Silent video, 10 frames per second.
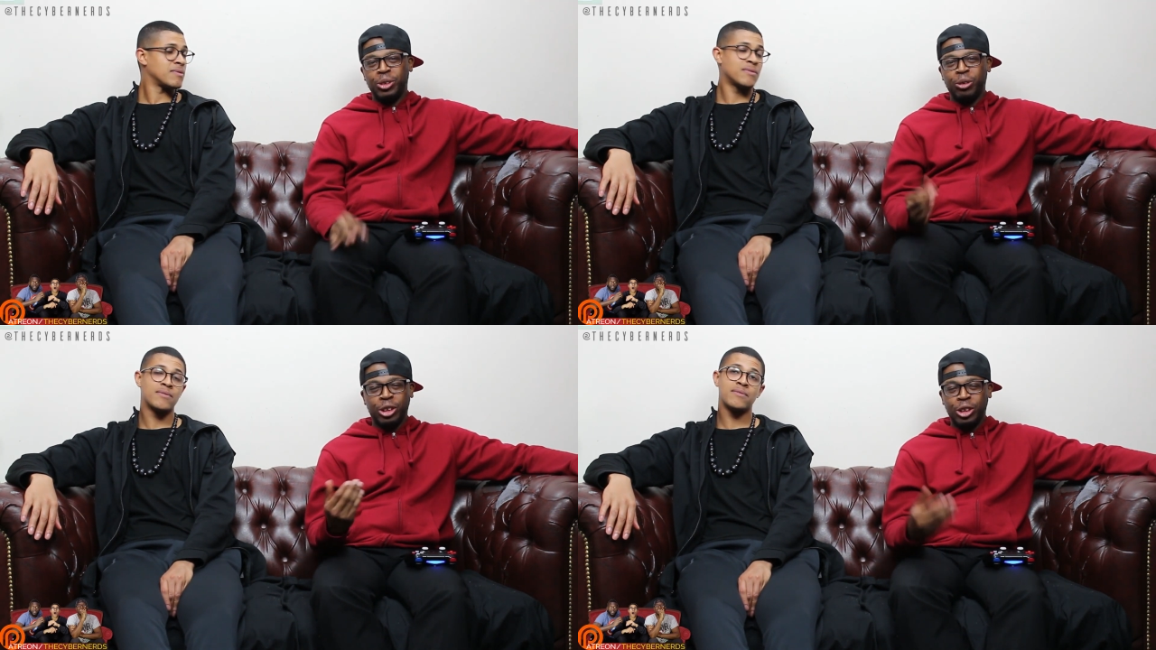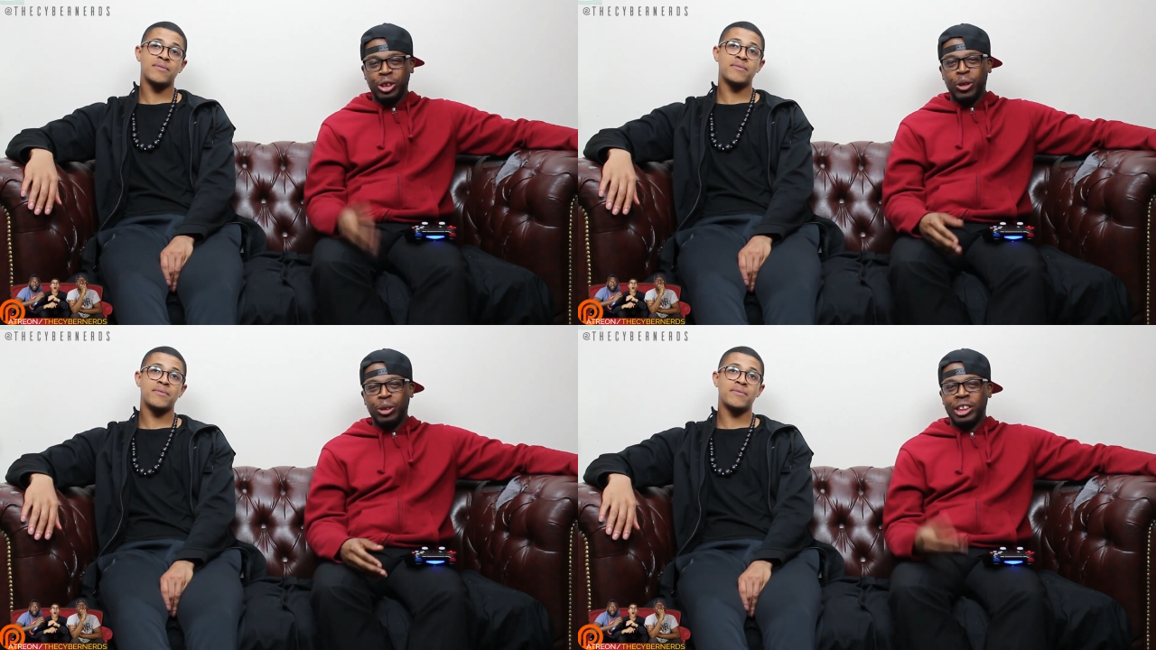Speaker 1: Still got the
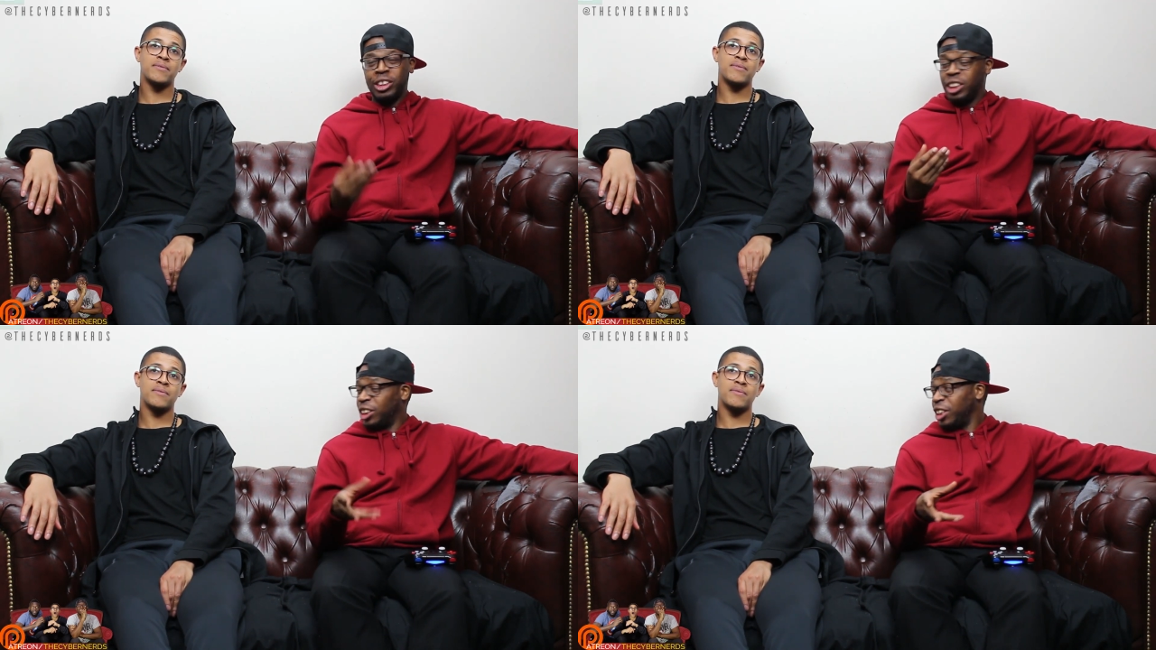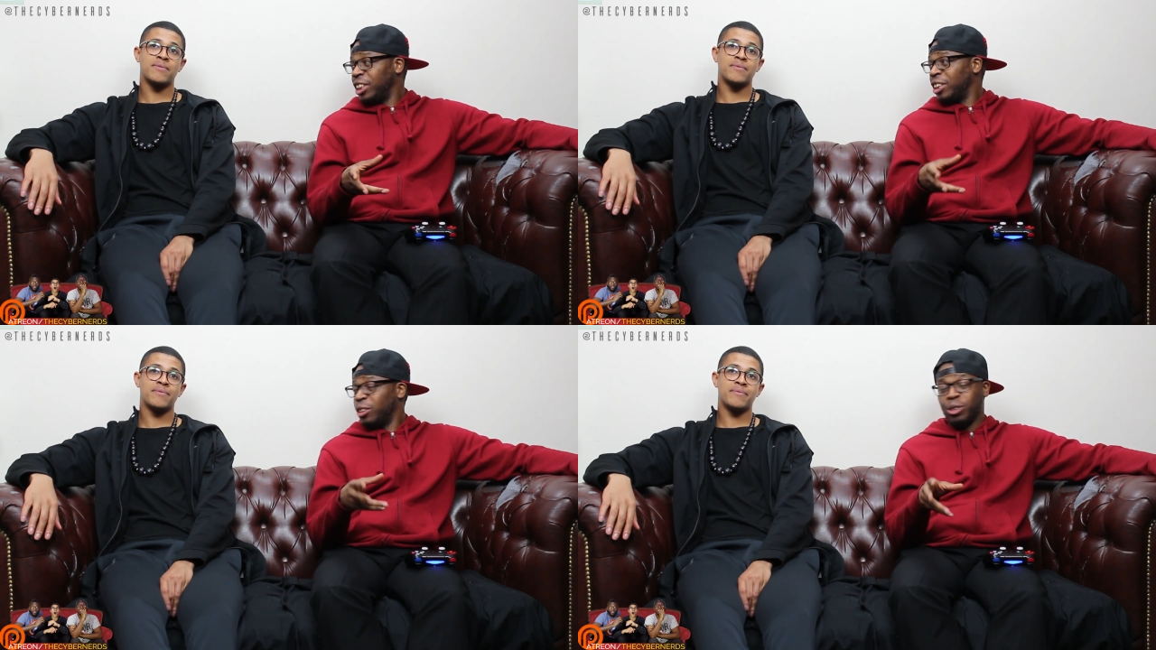jokes. The
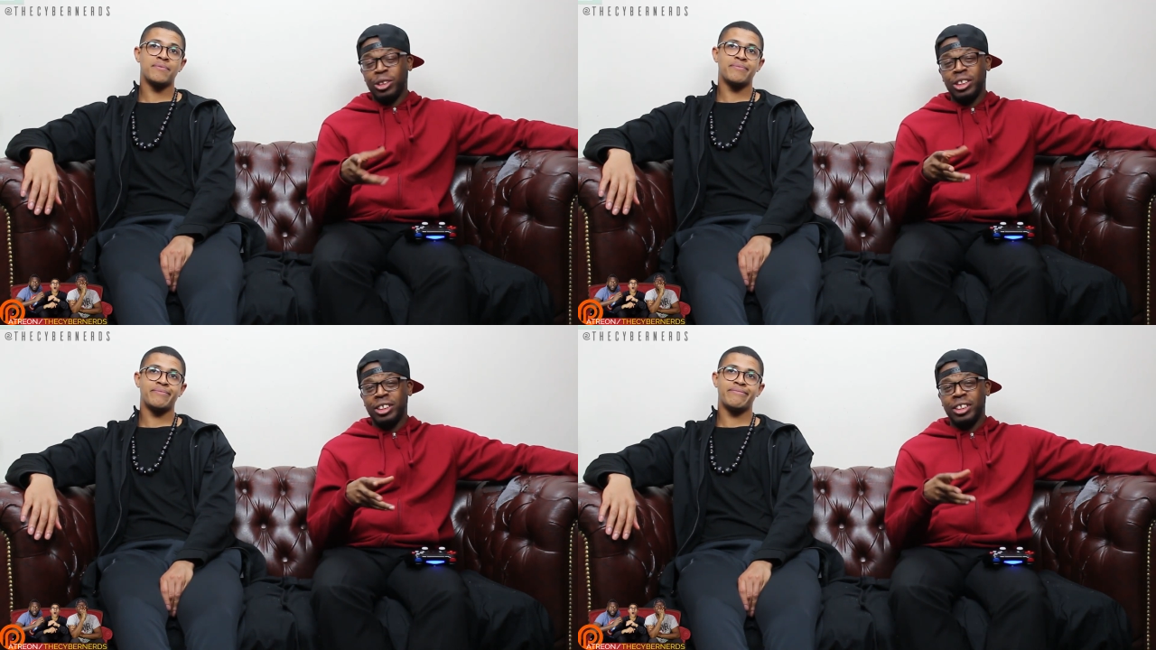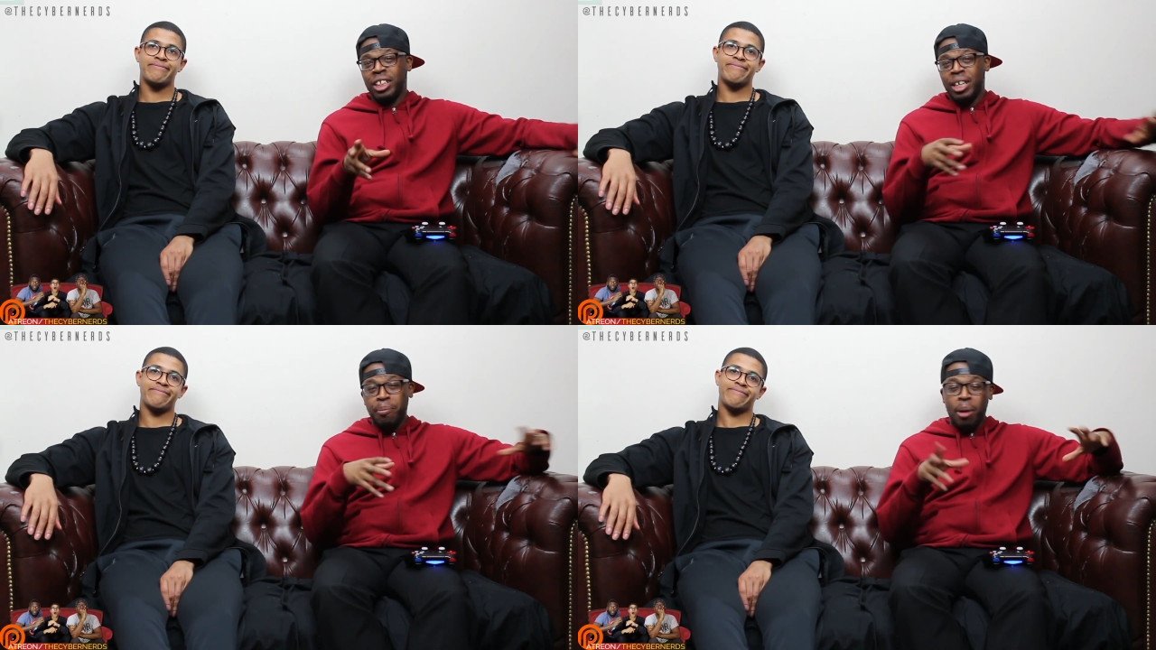CG looks
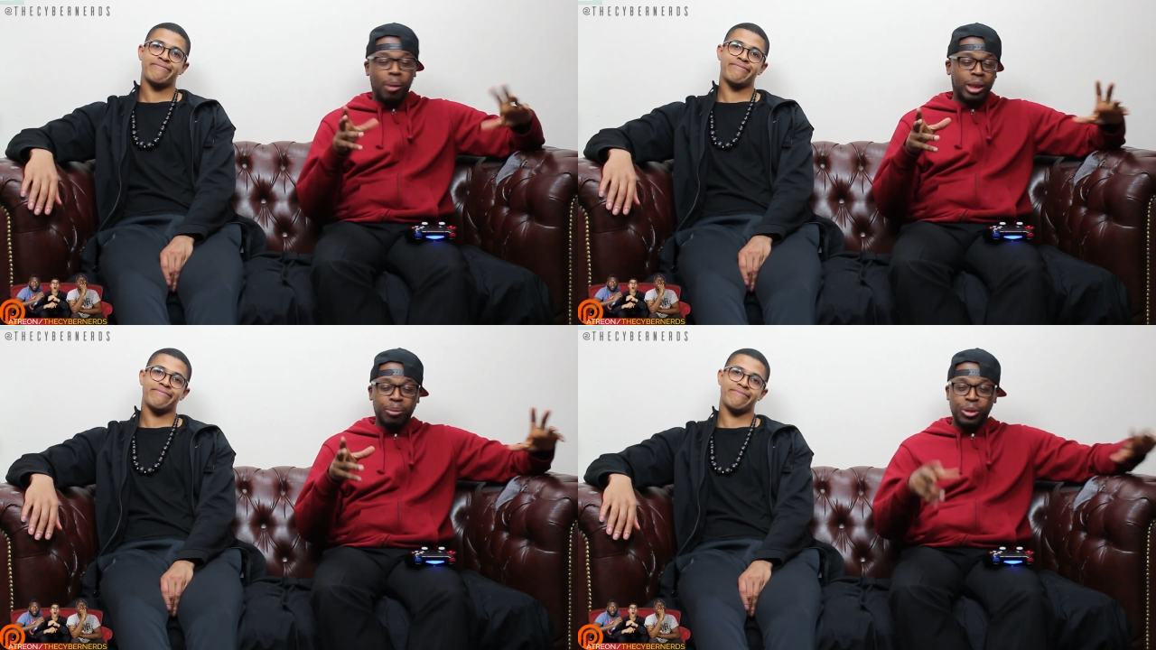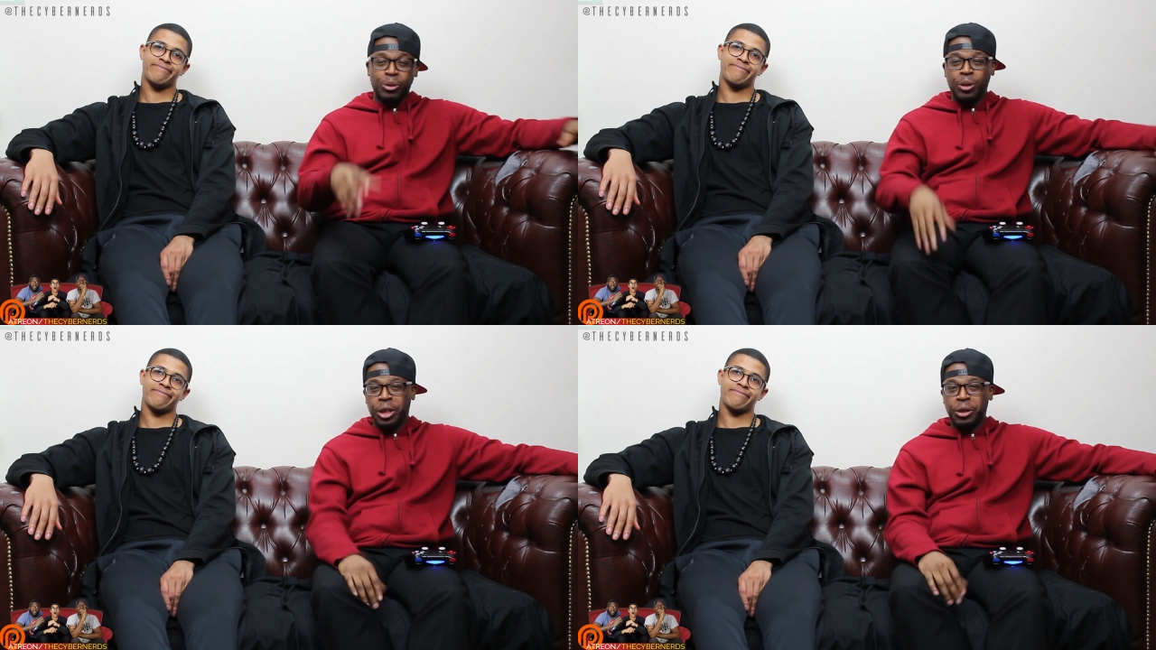pumped up as well.